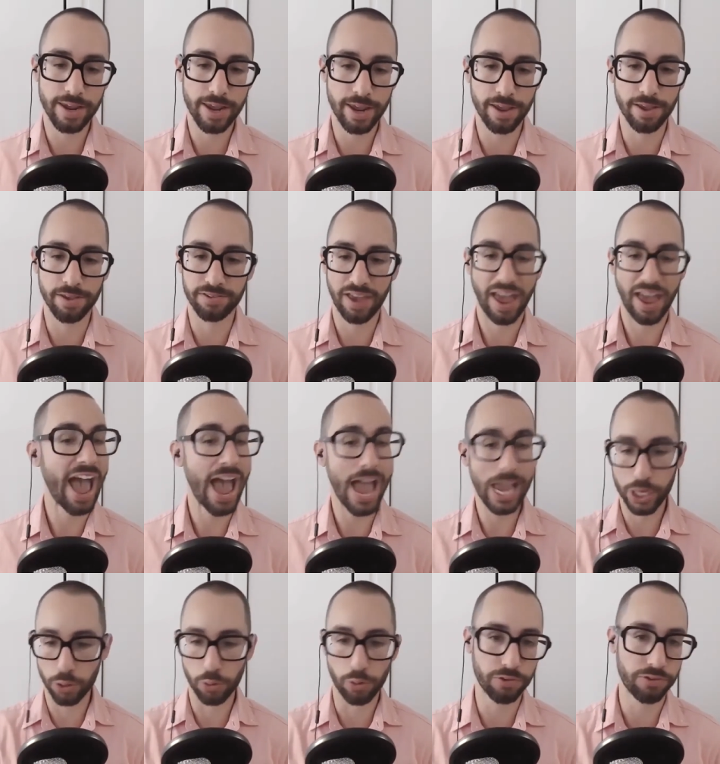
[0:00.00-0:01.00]
is
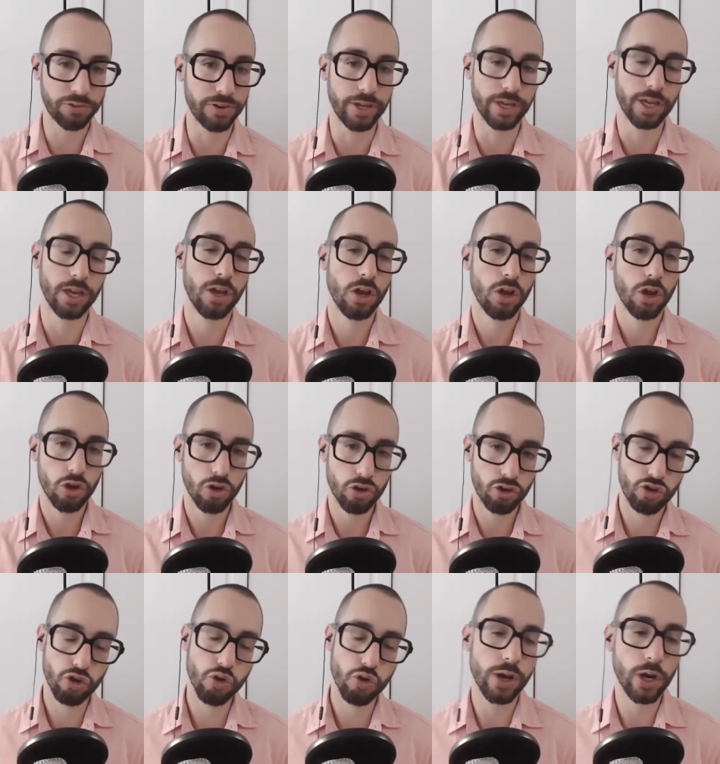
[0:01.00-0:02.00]
accuracy,
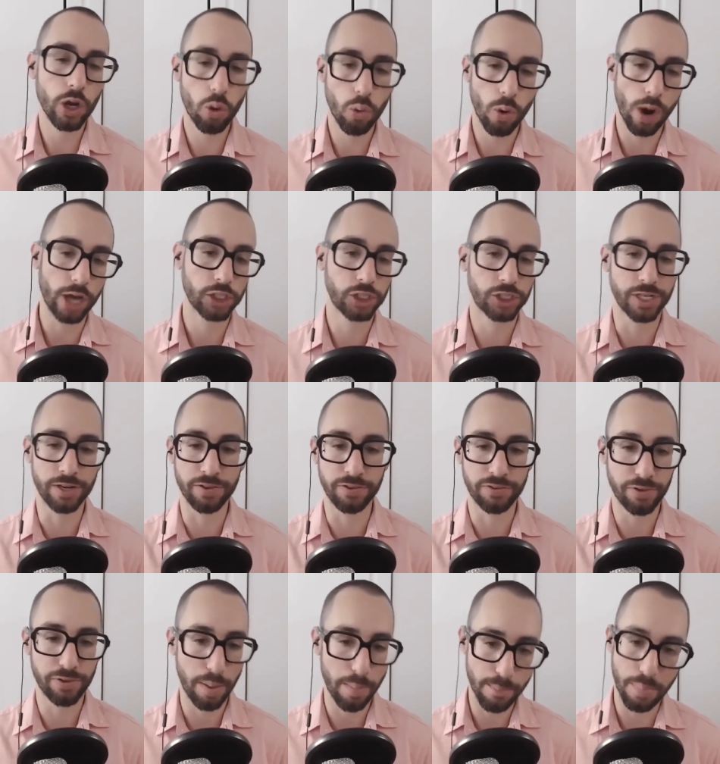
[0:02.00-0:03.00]
doing
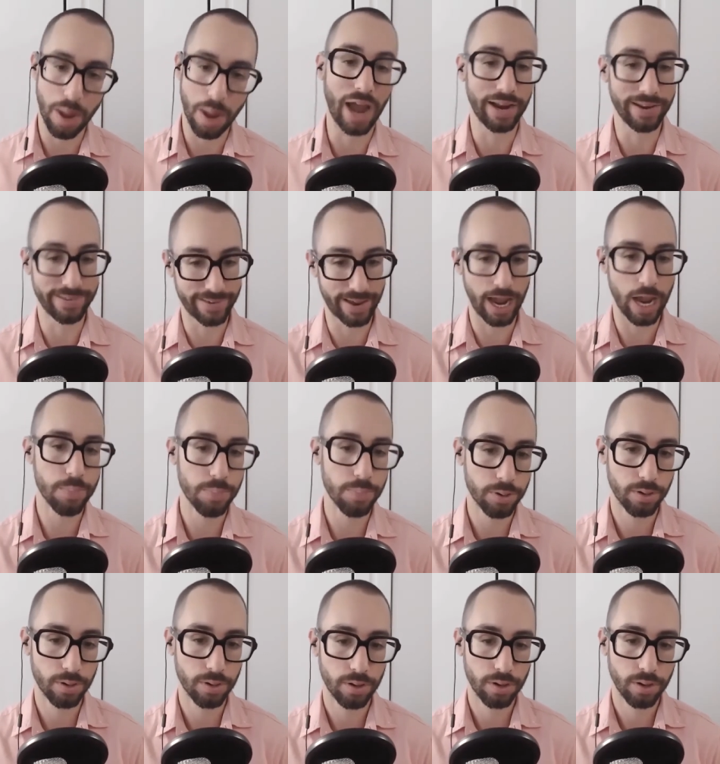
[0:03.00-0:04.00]
questions by type,
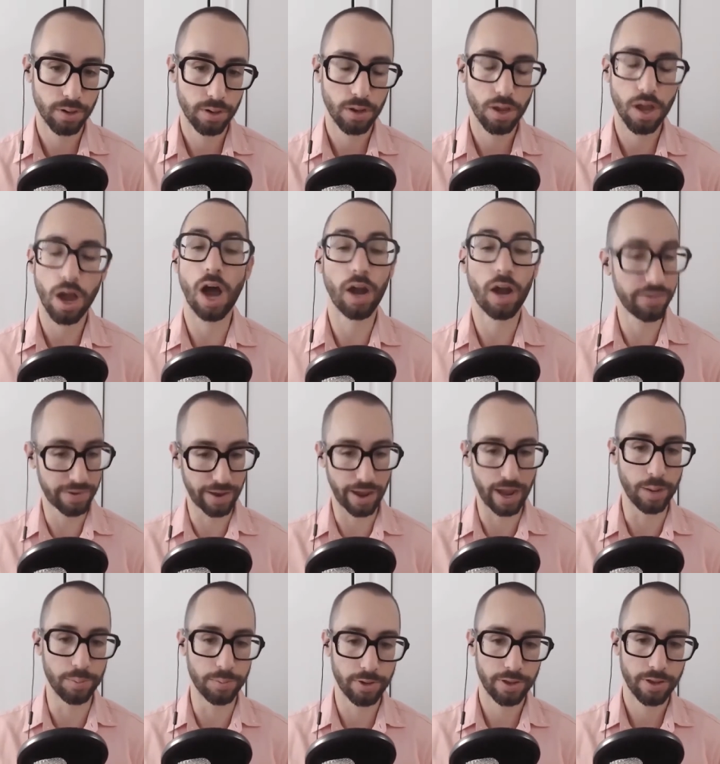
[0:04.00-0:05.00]

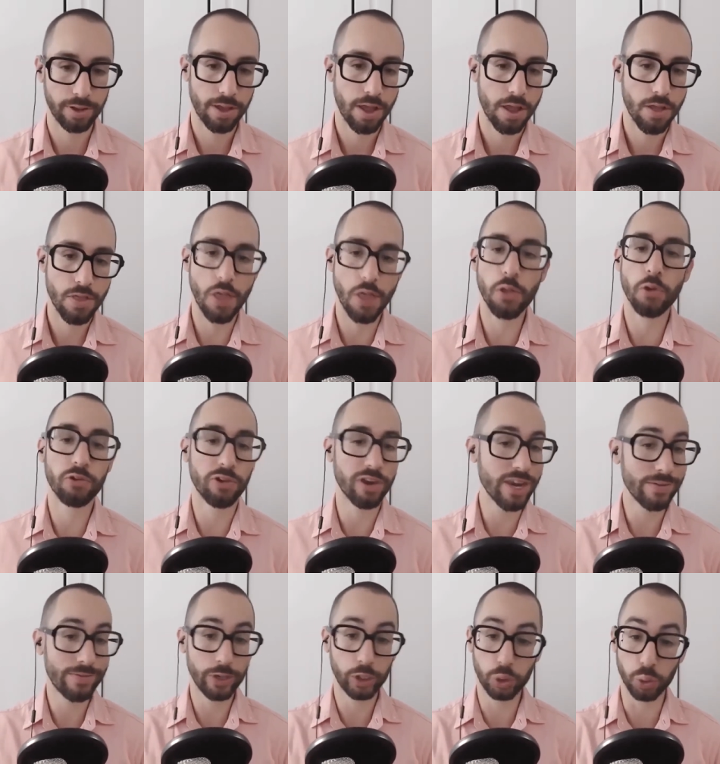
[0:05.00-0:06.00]
untimed. Then there's
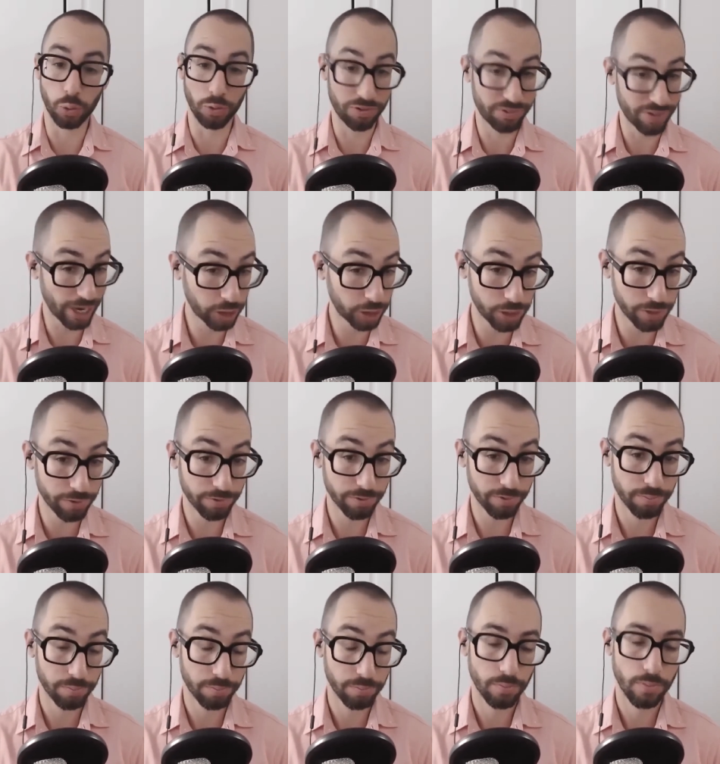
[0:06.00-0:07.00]
individual sections.
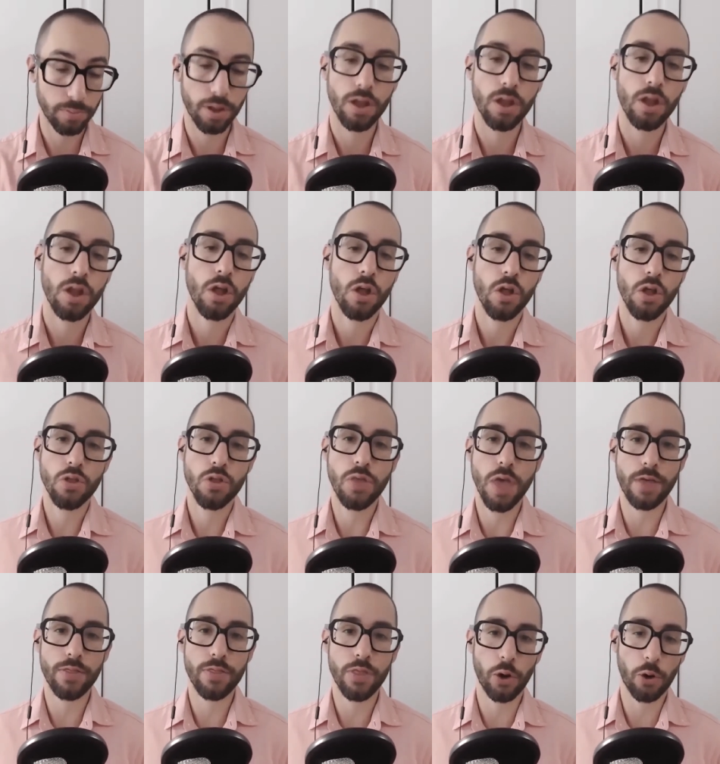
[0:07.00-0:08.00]

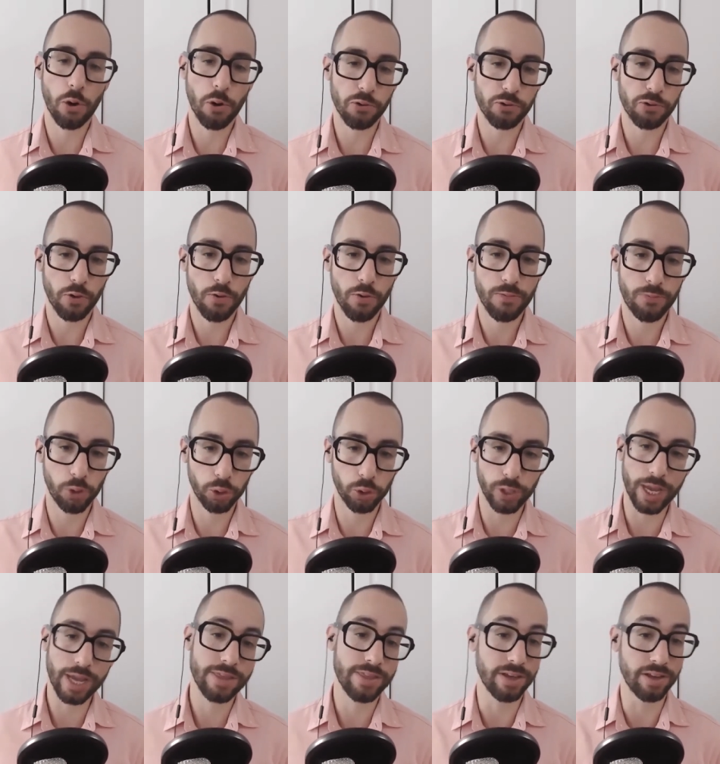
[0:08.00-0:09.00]
Then there's full
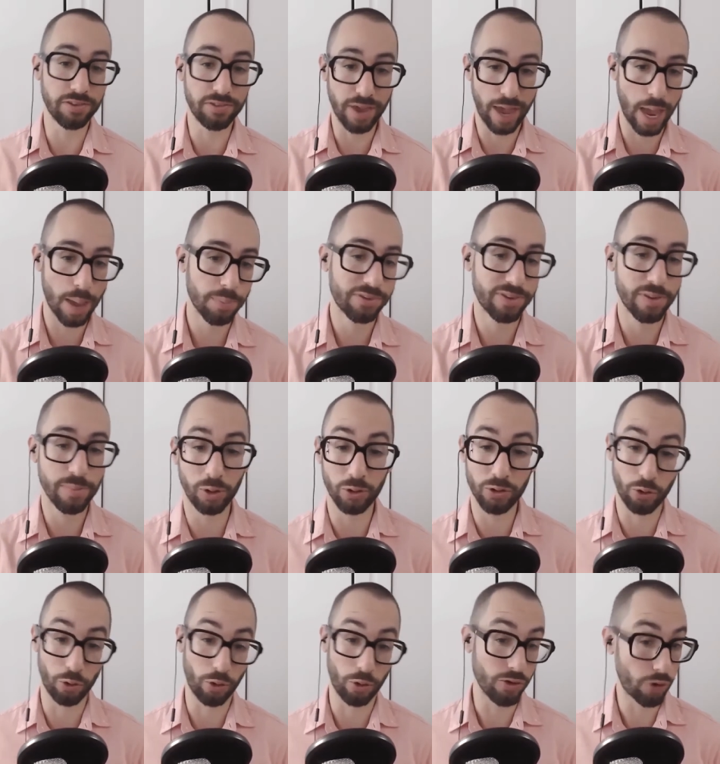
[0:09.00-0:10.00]
length exams to build
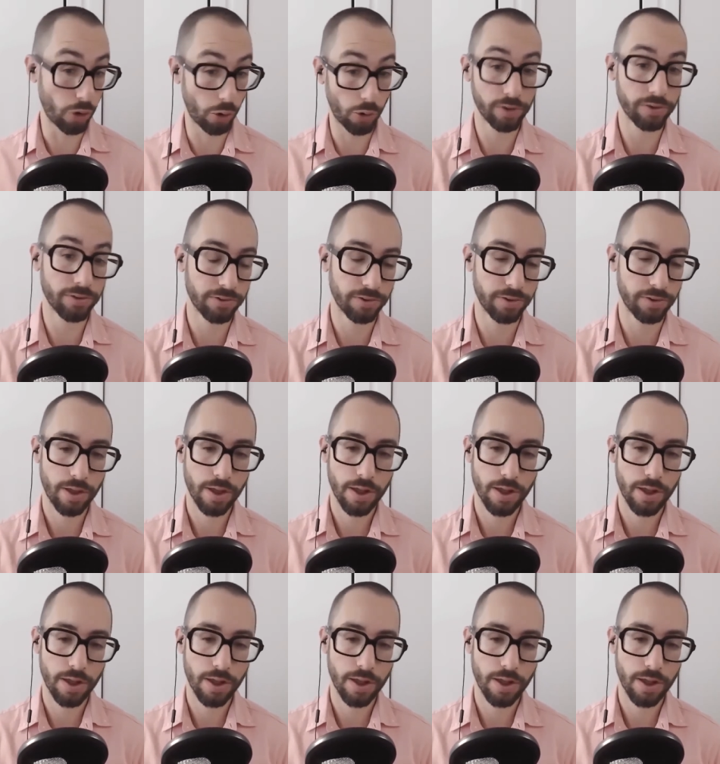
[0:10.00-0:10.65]
your endurance.